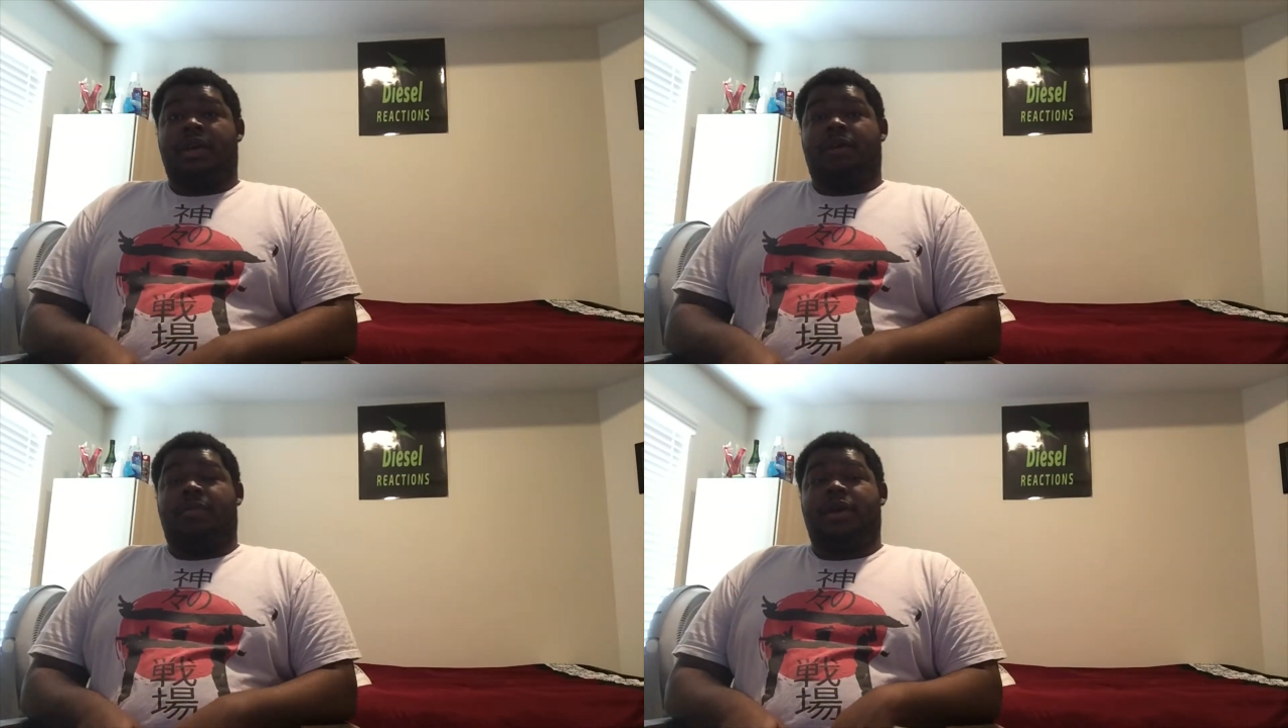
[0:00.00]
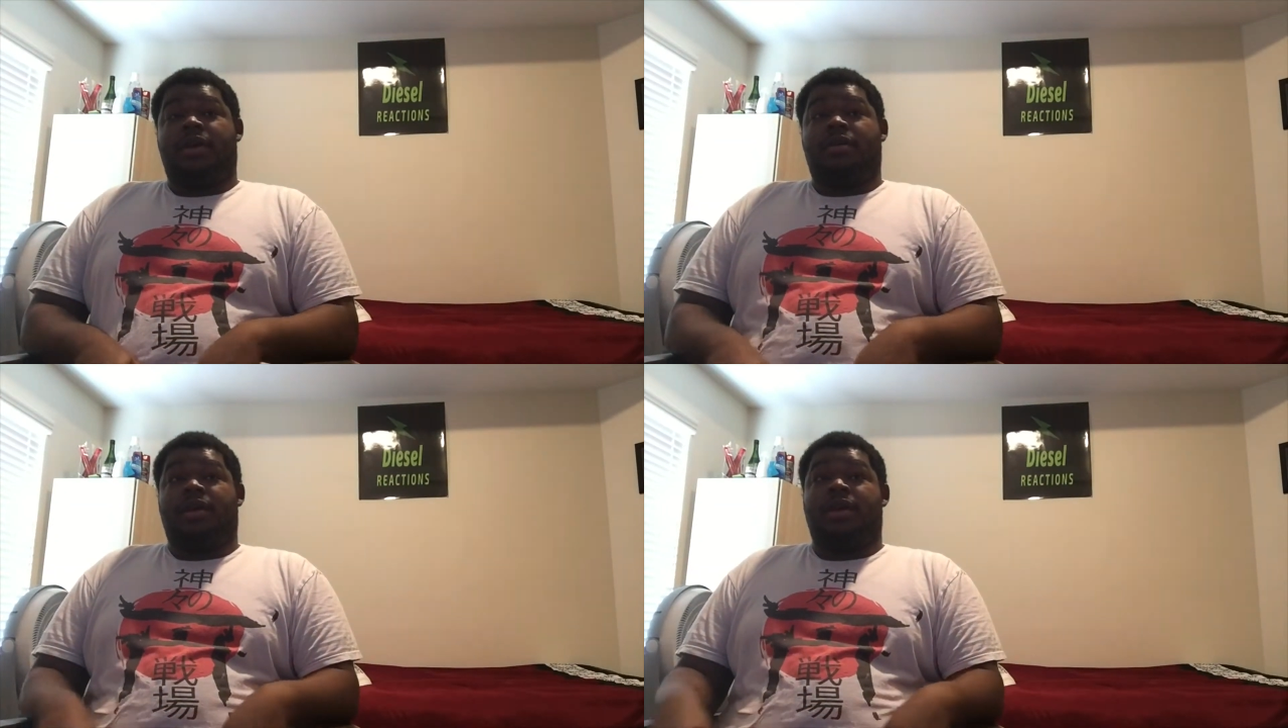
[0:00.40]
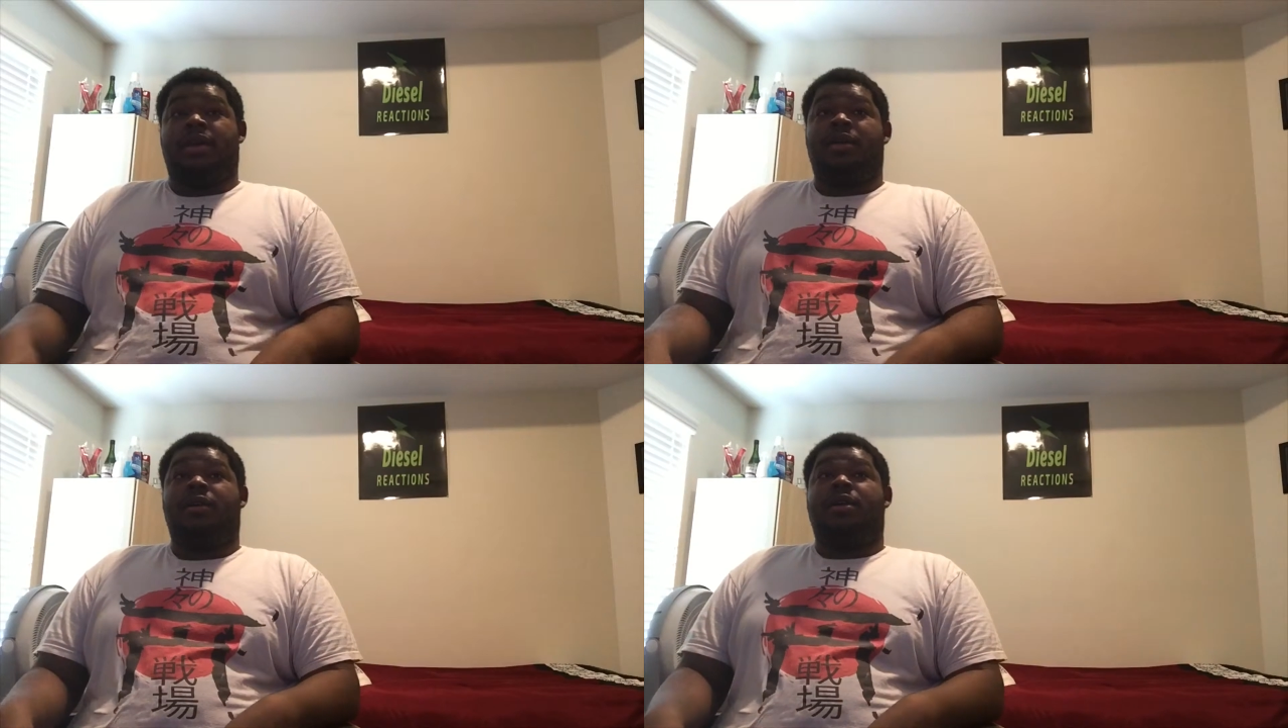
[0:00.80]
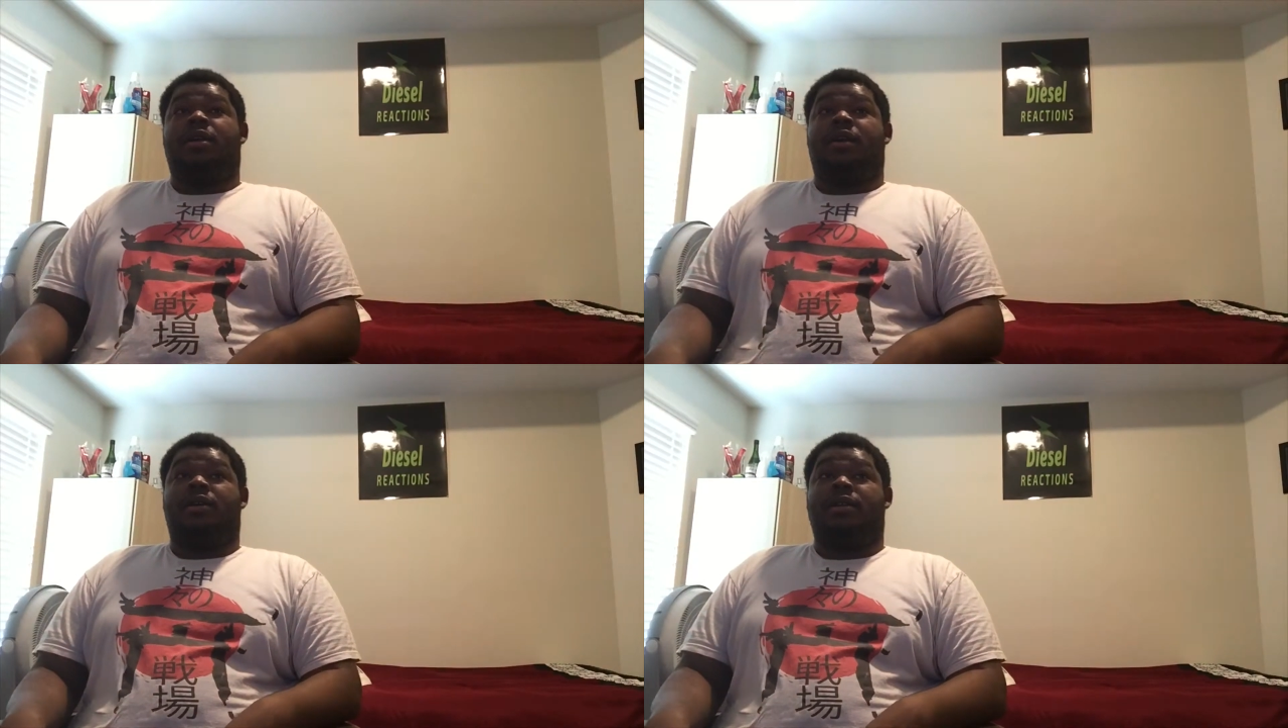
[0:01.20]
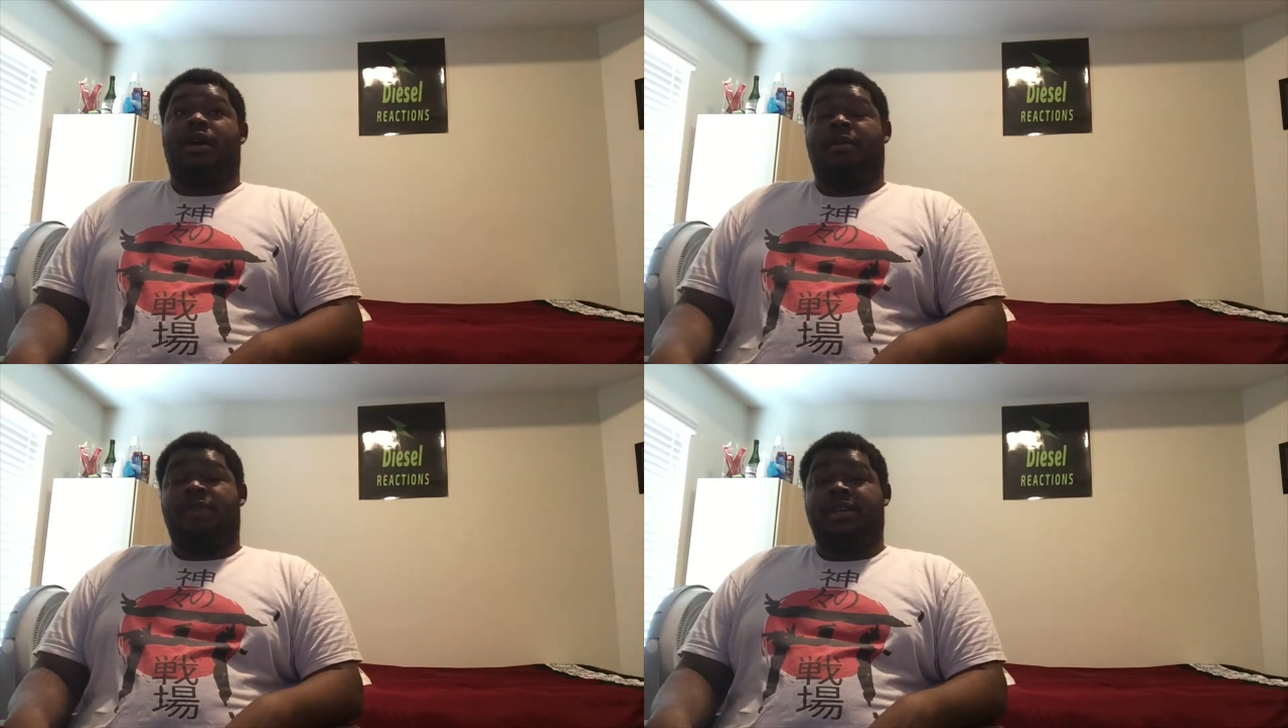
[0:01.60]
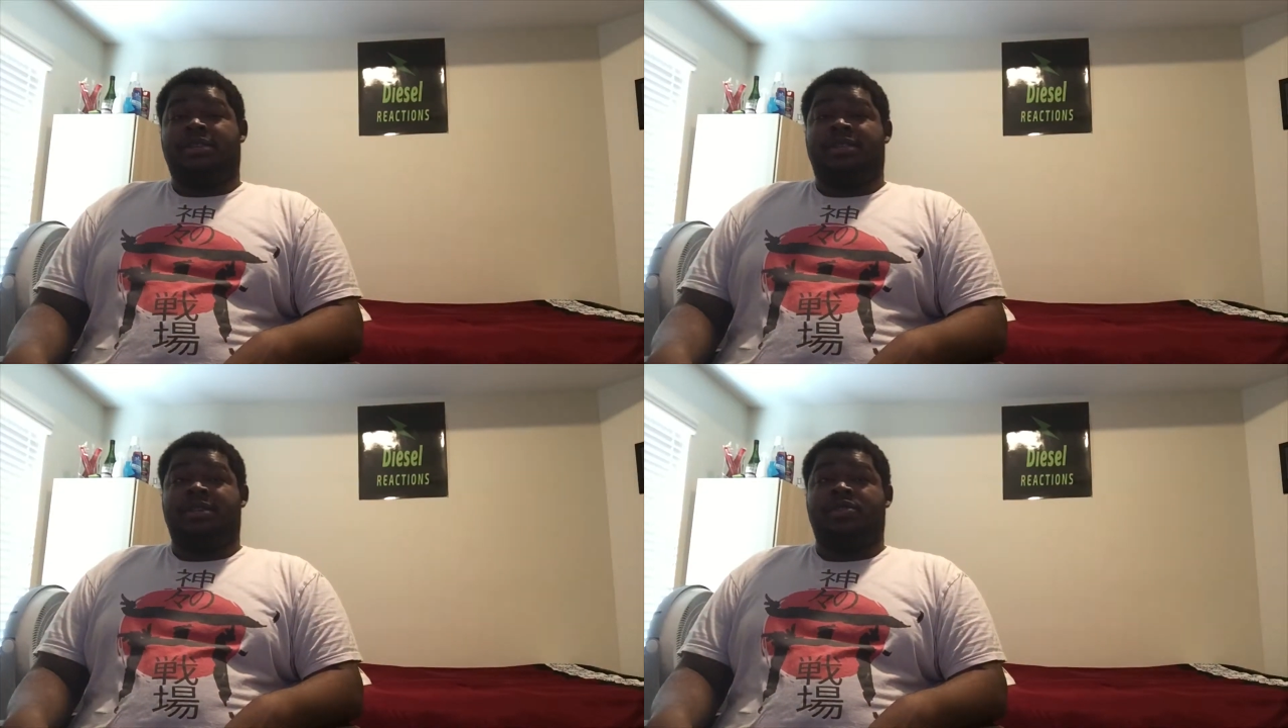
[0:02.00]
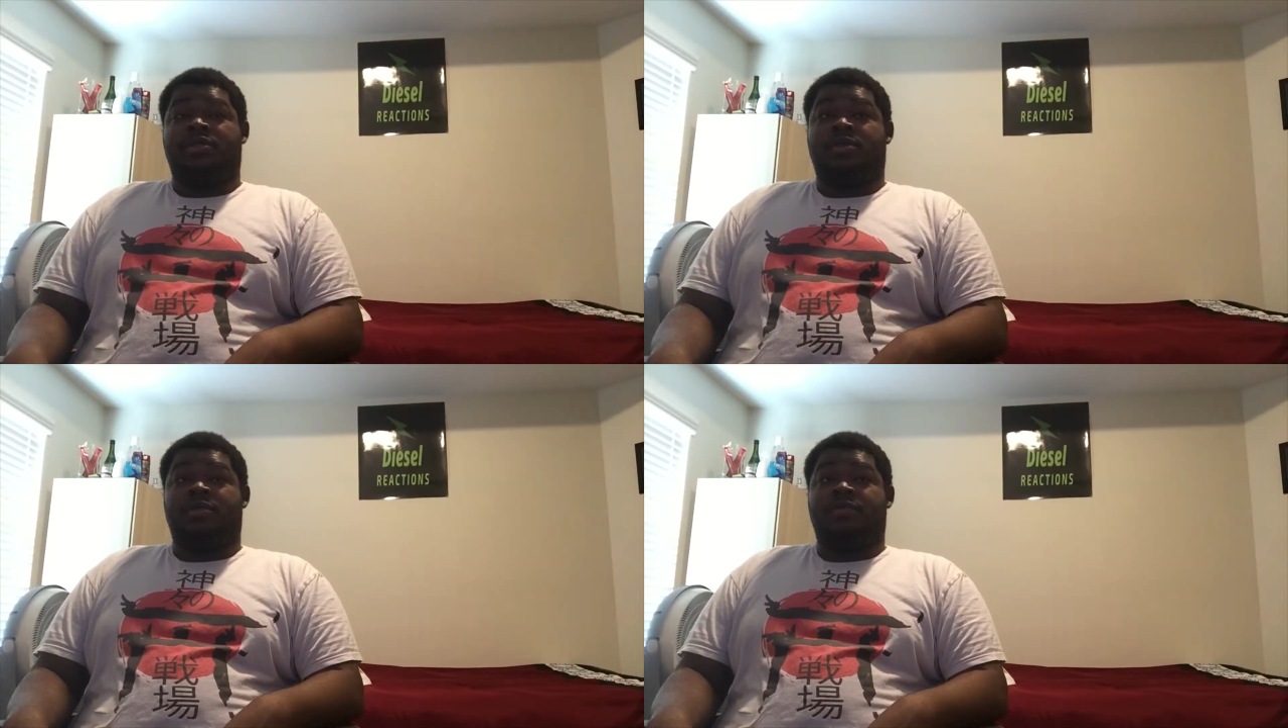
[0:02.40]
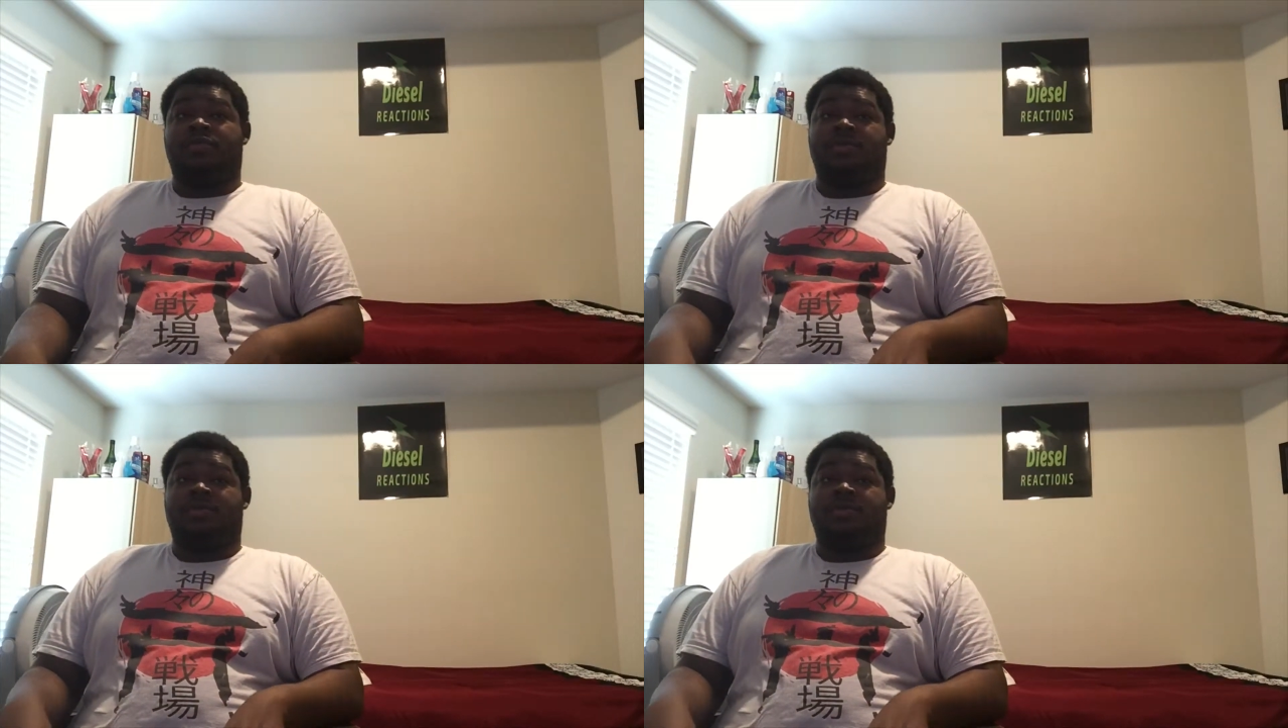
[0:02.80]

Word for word: apparently on Comedy Central